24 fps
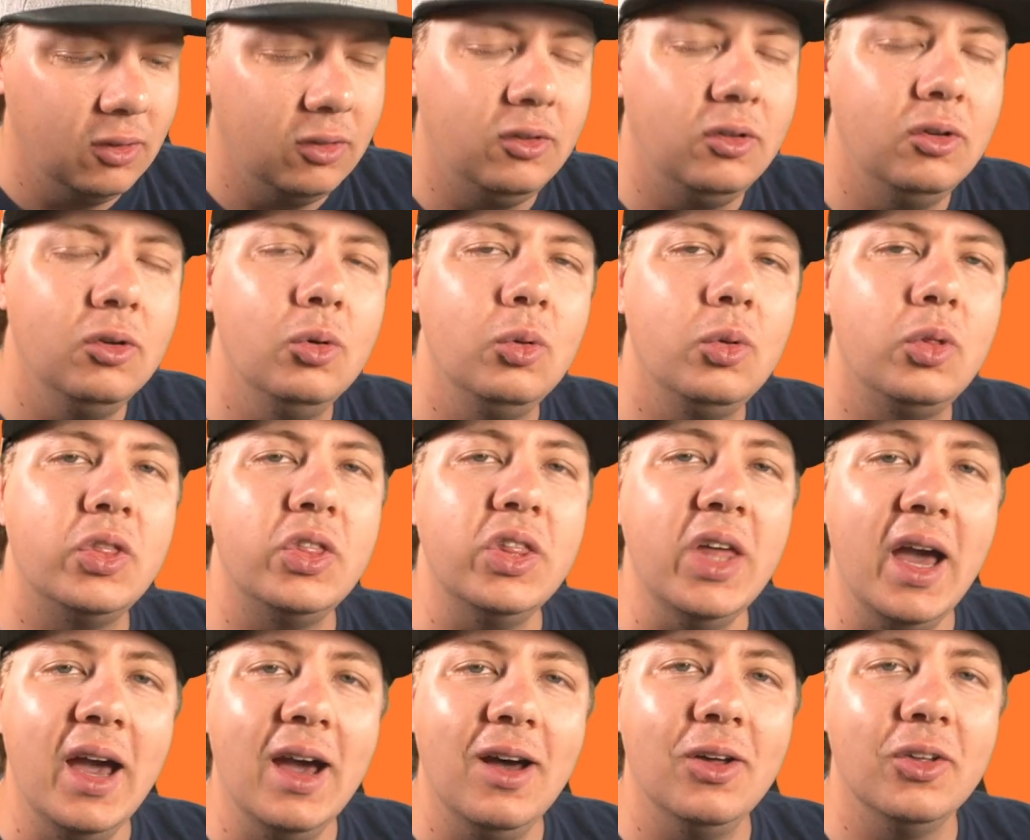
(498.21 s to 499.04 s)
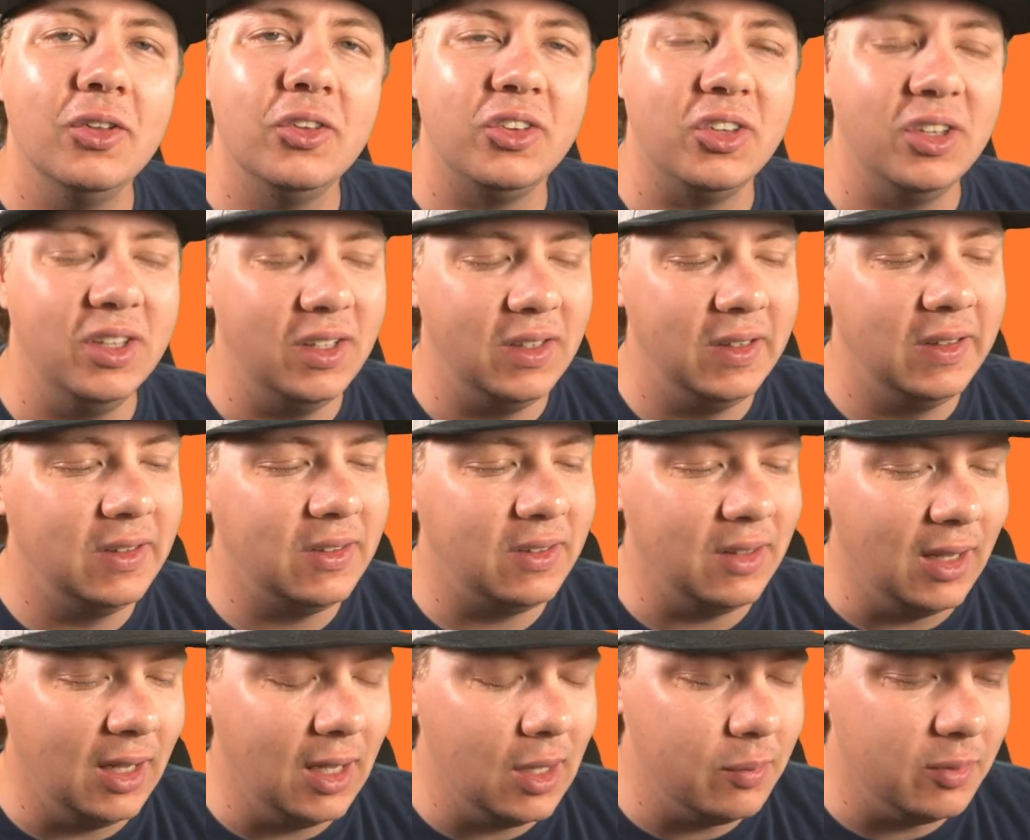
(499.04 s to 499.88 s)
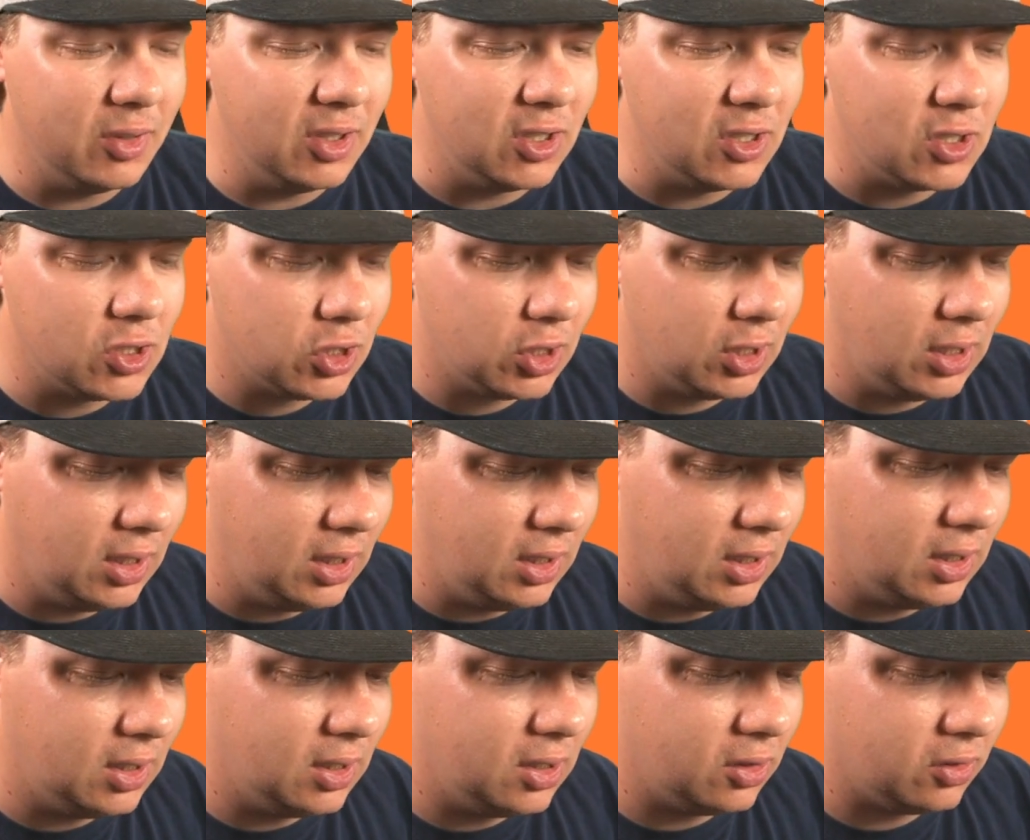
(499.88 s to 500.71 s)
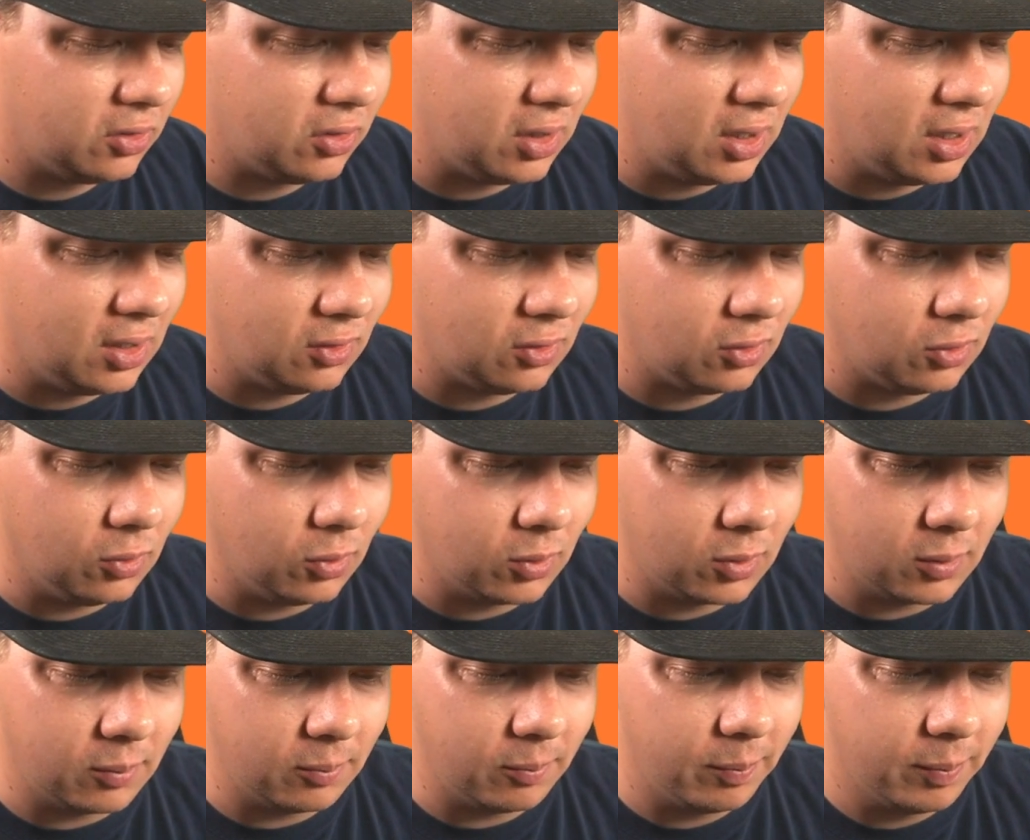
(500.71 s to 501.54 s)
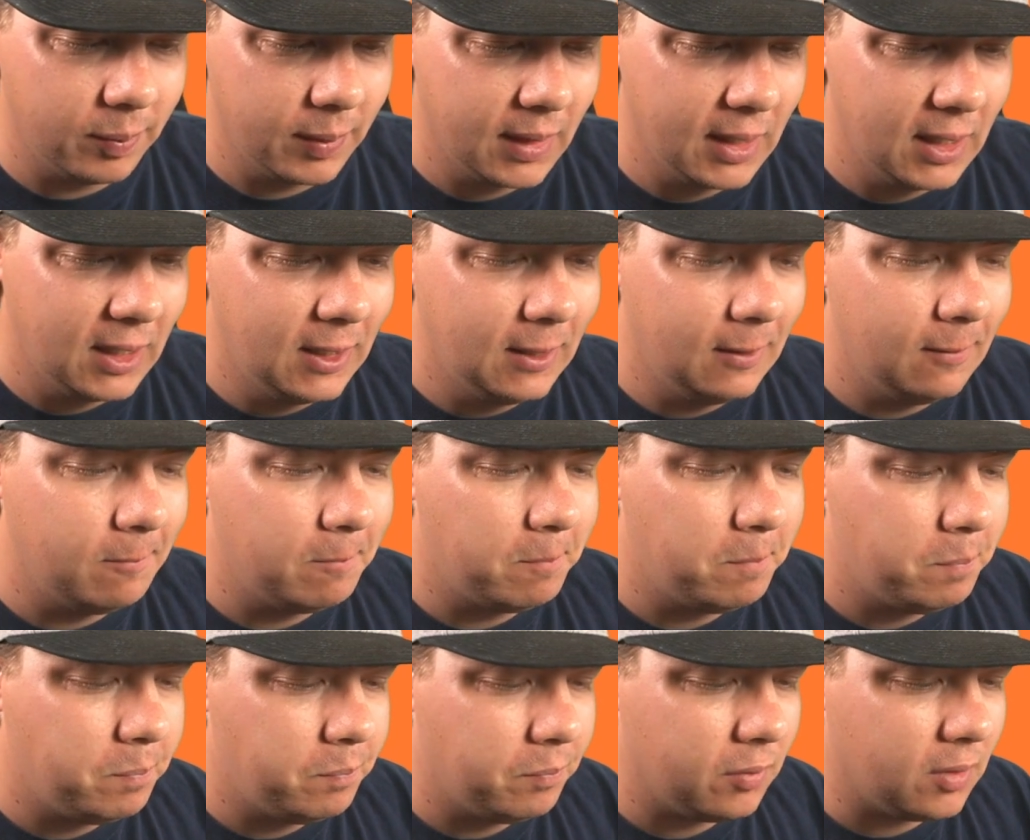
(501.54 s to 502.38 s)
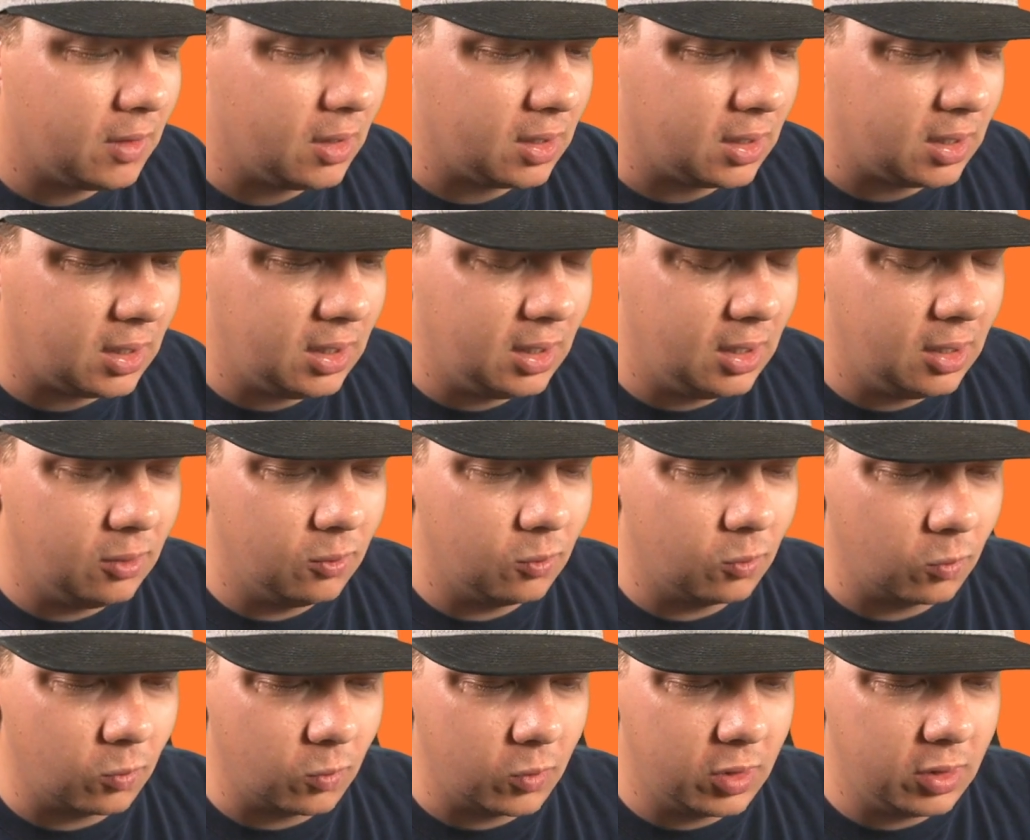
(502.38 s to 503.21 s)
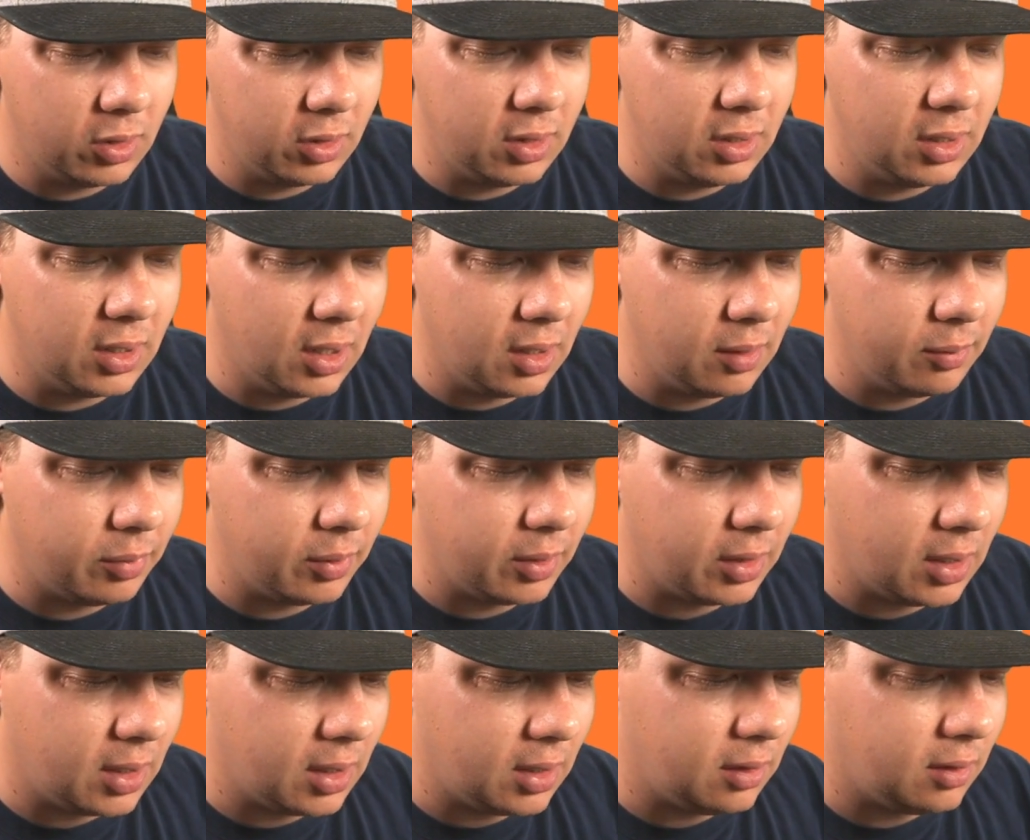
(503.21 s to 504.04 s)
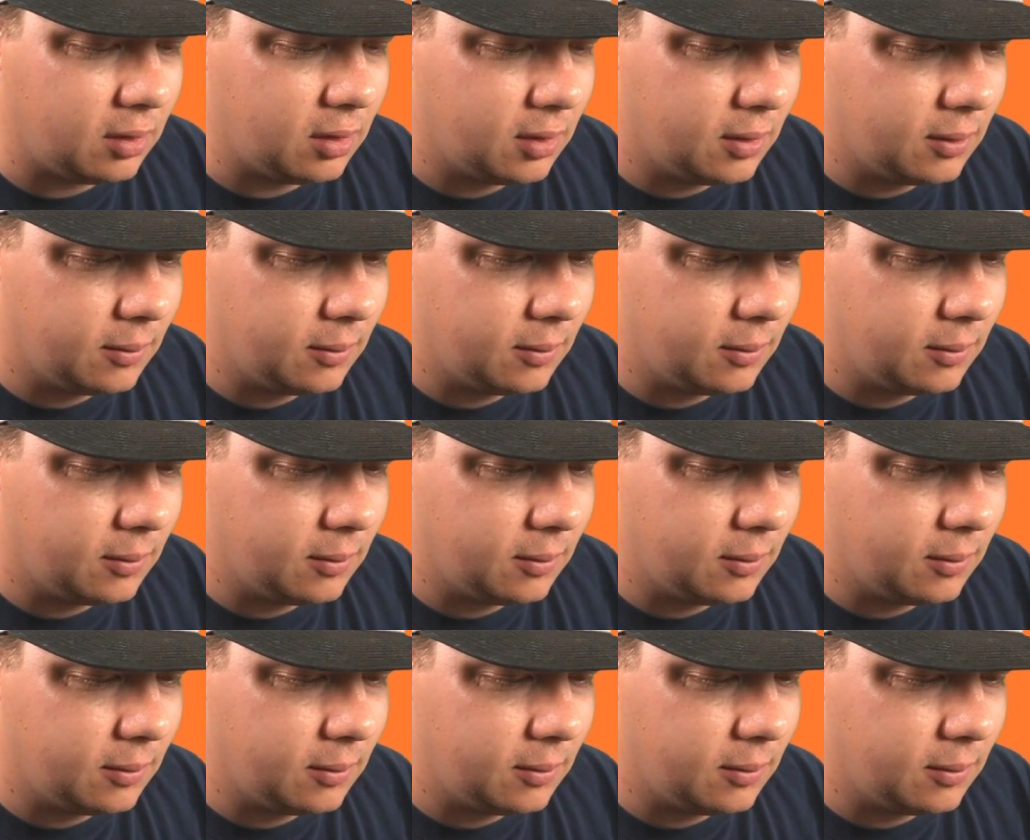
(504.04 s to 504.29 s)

2,000 damage in a Sandstorm. Again, really not bad.